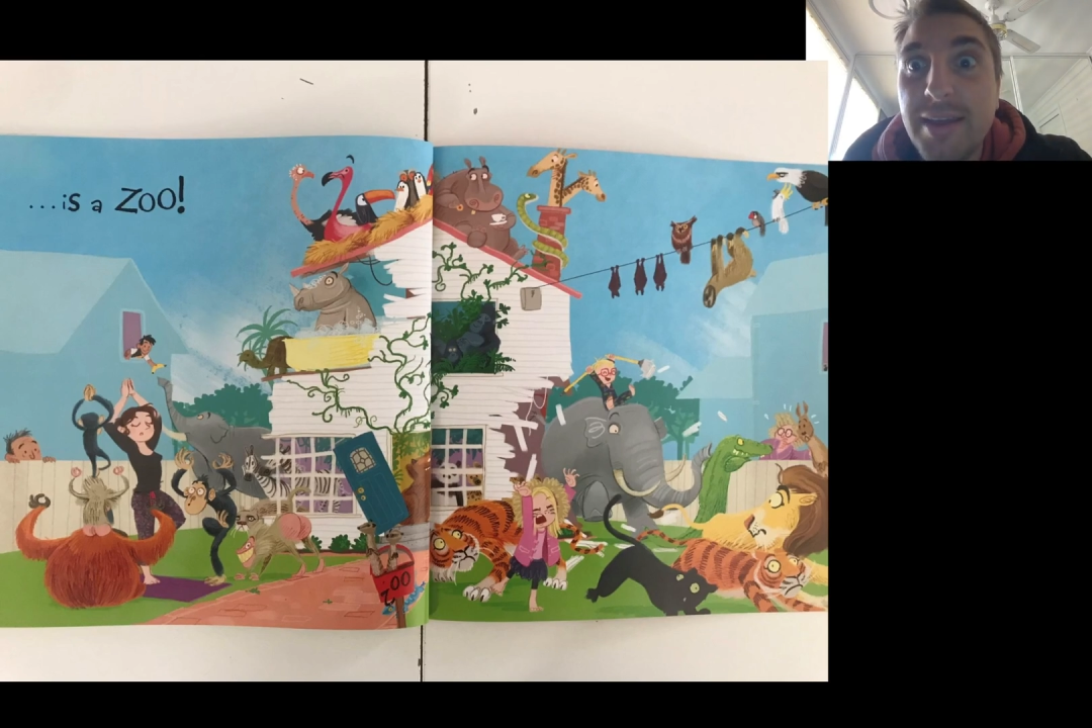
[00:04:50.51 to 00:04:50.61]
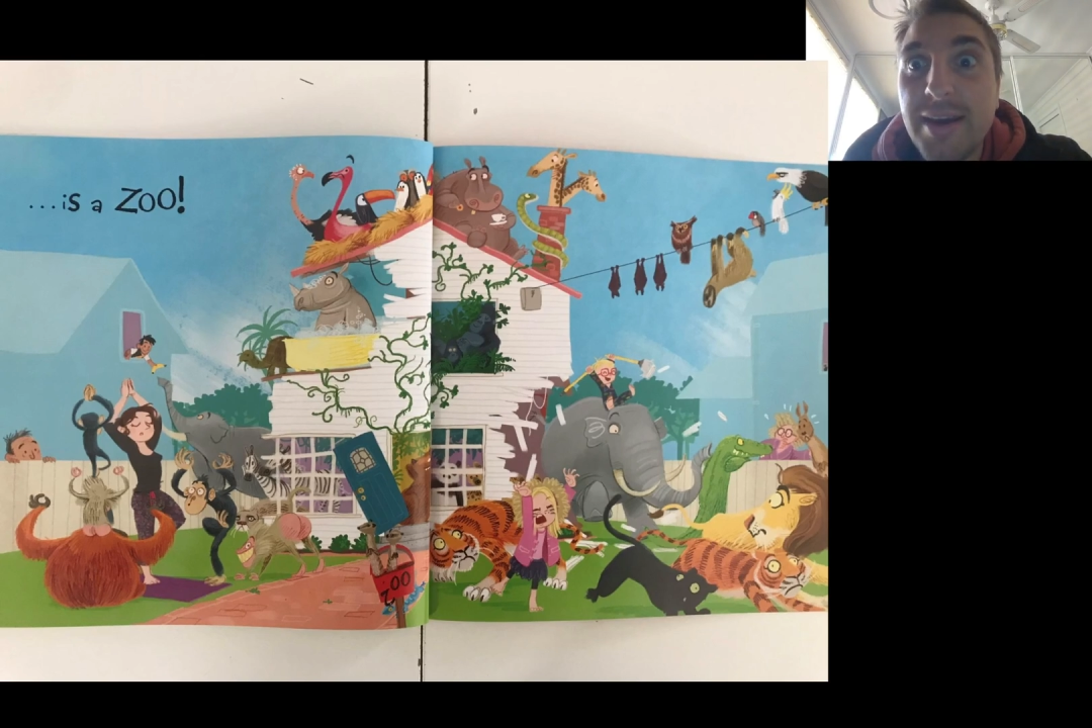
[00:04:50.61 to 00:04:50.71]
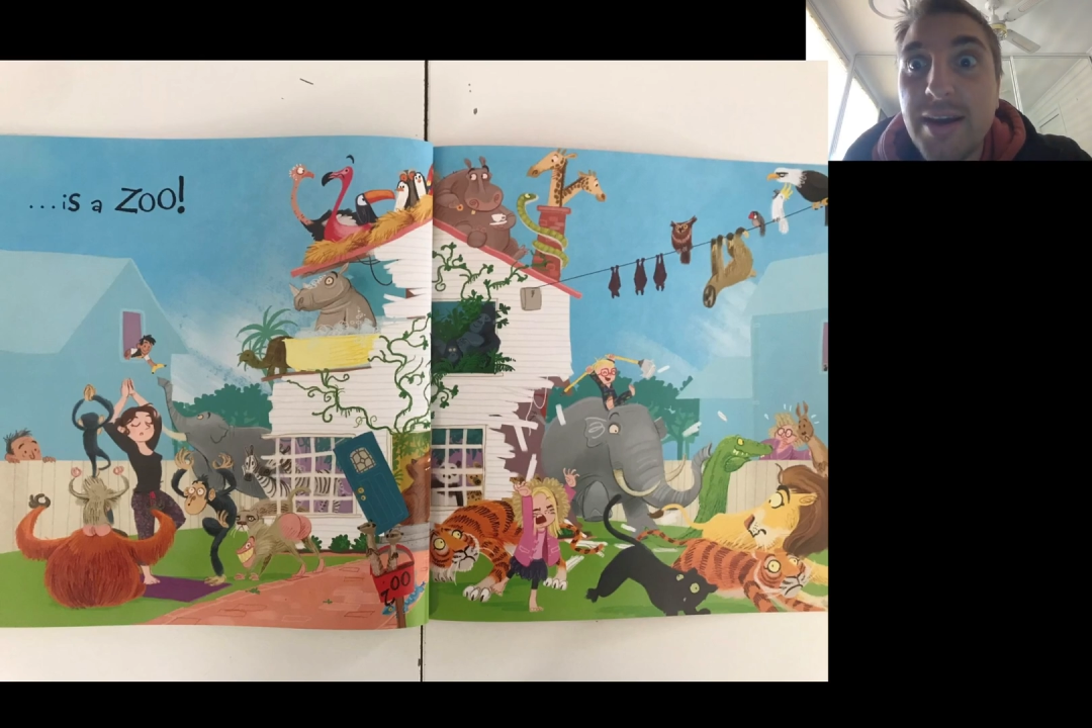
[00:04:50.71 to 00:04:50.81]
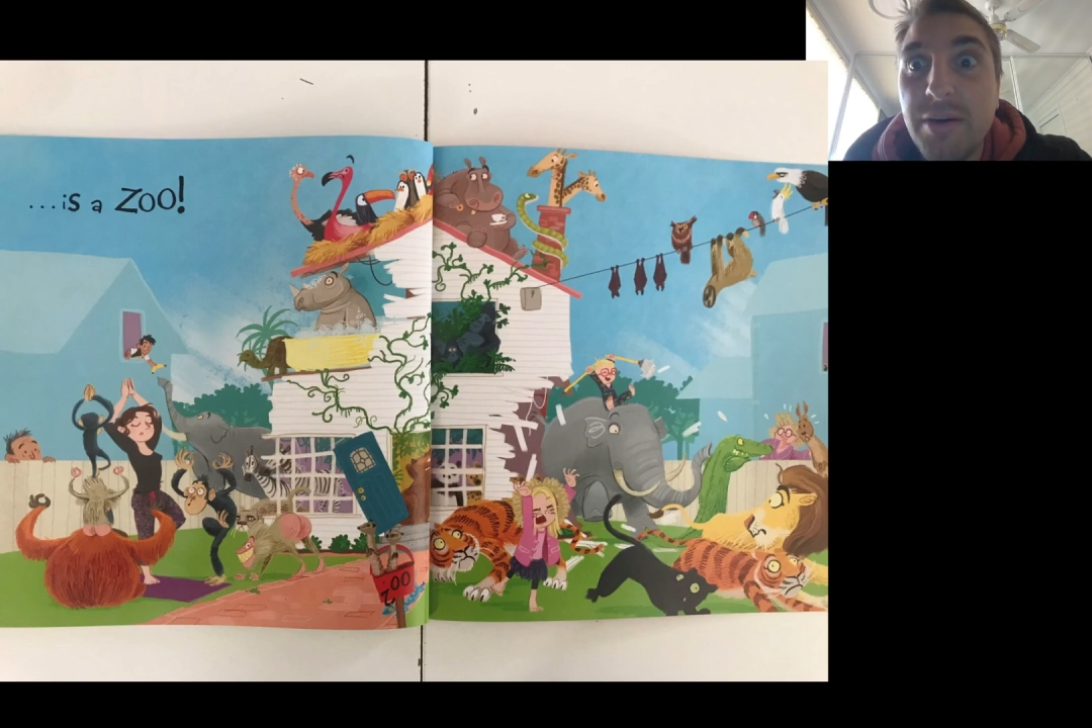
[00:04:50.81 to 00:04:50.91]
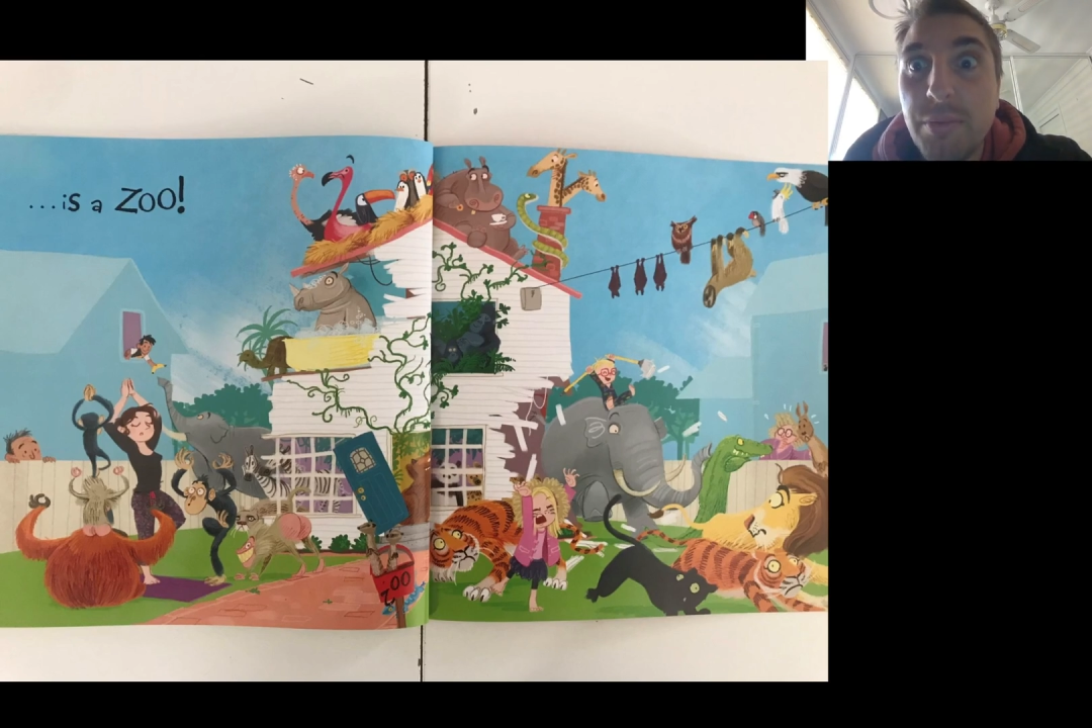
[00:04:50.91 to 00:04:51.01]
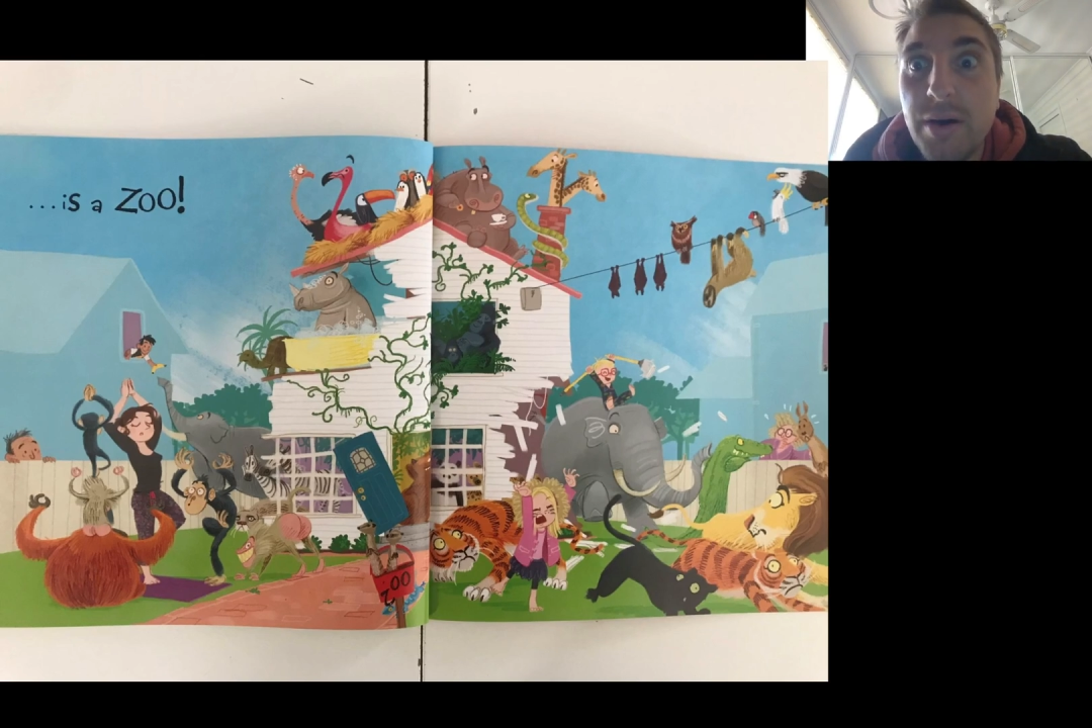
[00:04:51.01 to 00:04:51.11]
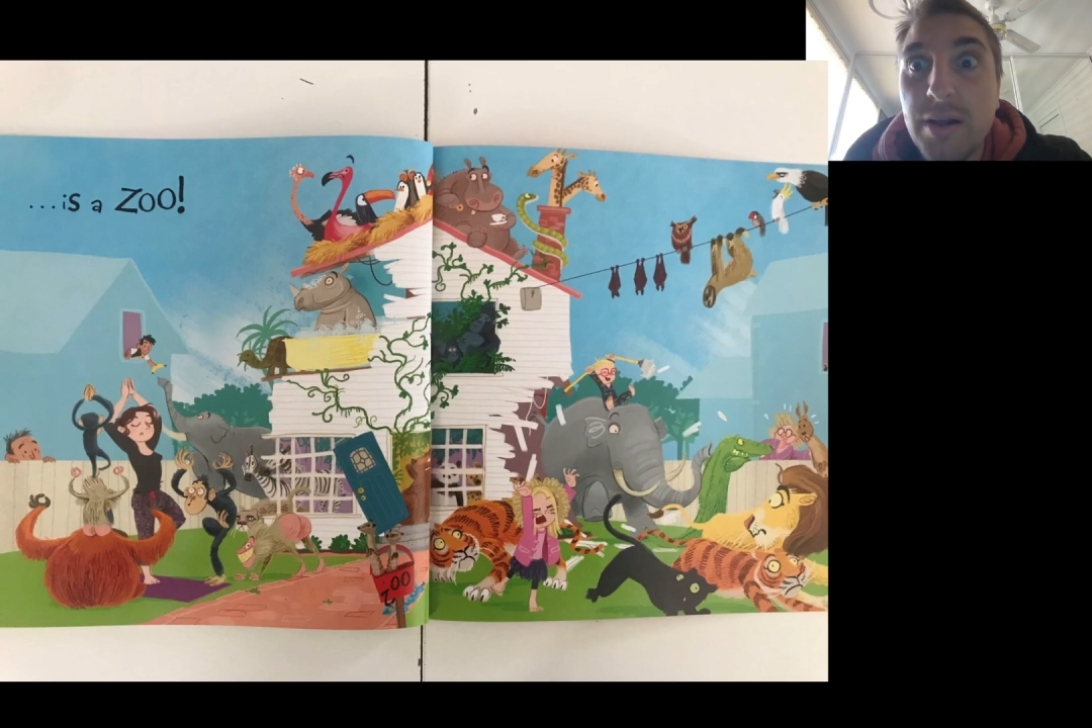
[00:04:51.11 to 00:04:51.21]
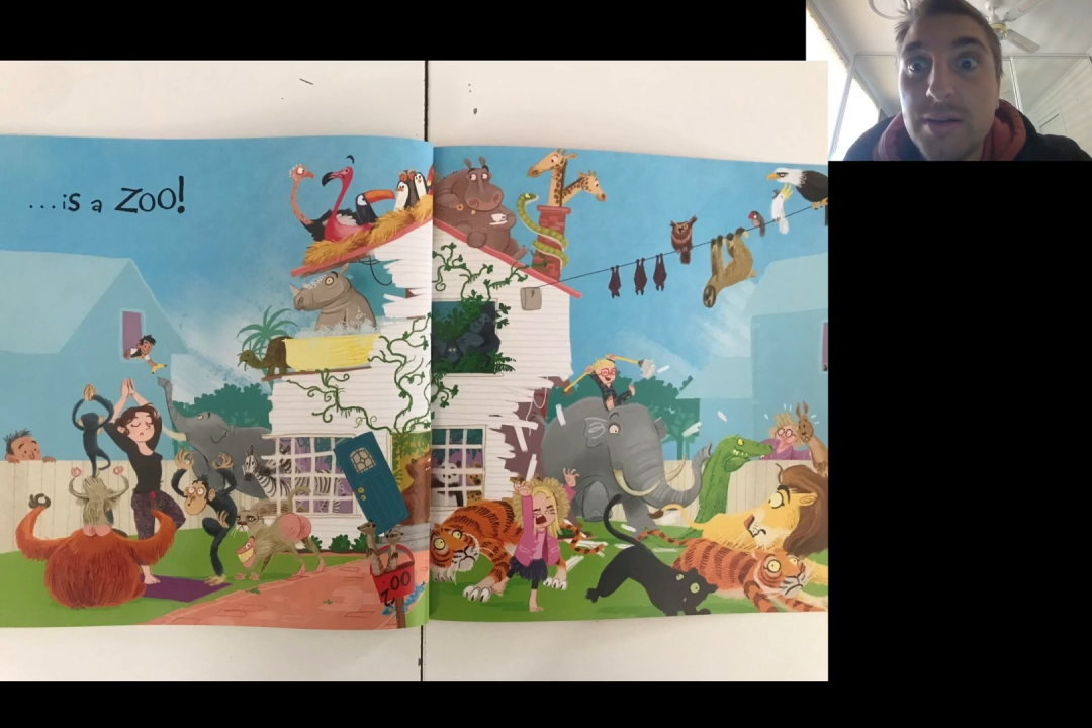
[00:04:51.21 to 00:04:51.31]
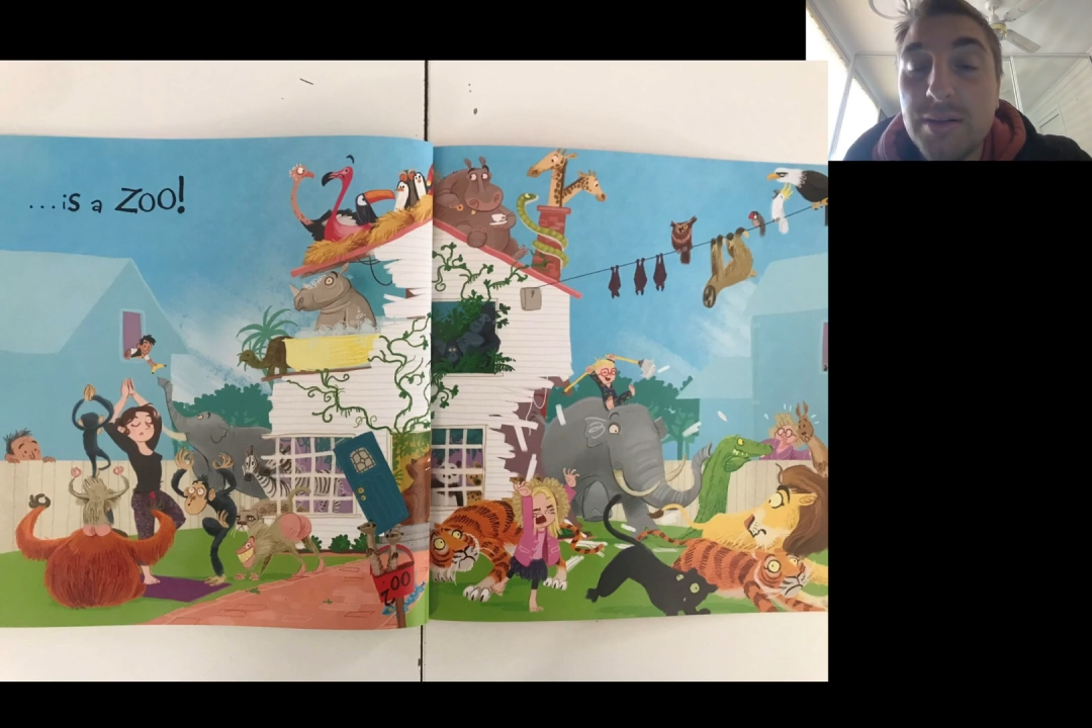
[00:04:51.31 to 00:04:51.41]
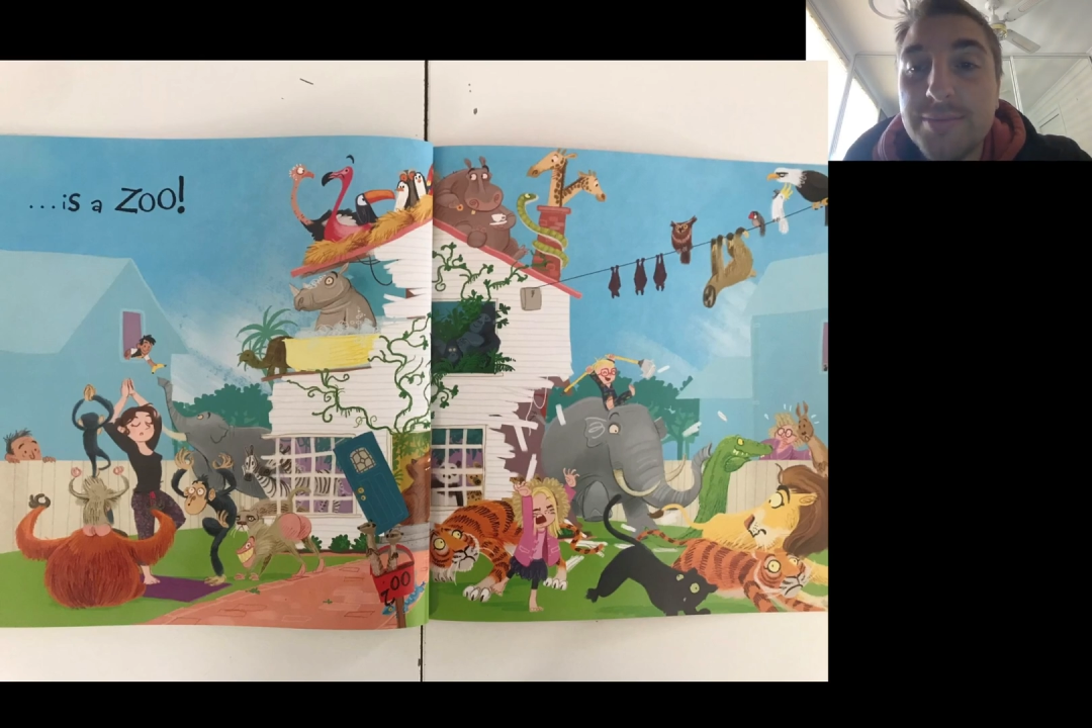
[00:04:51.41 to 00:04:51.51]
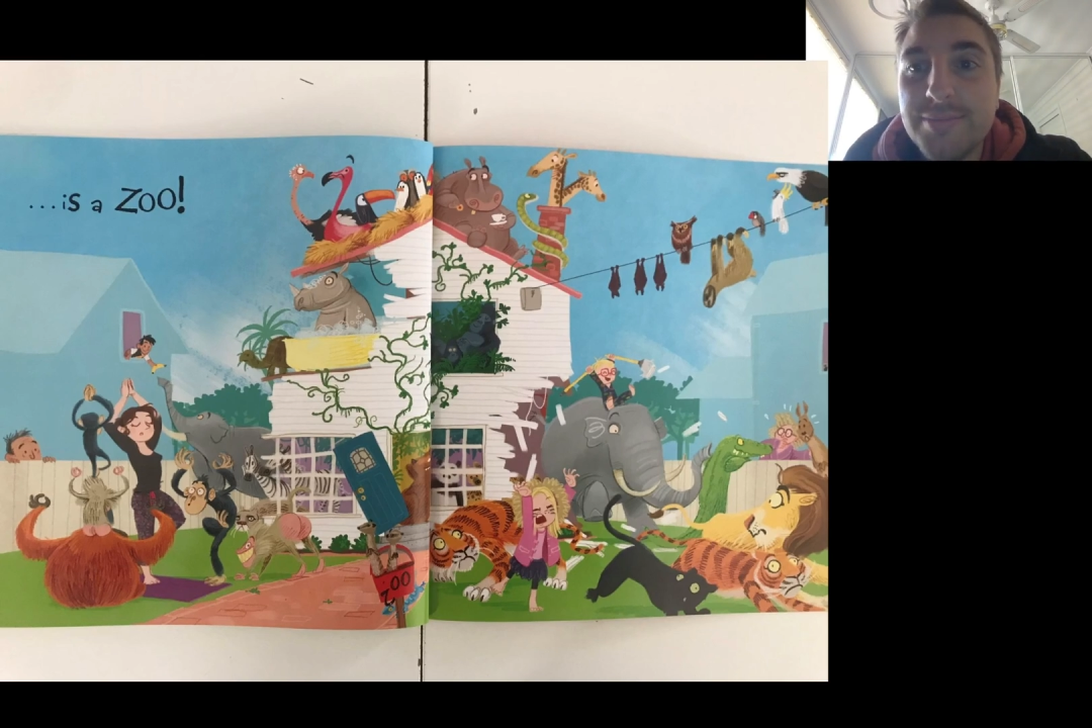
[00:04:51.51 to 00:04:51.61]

that koala.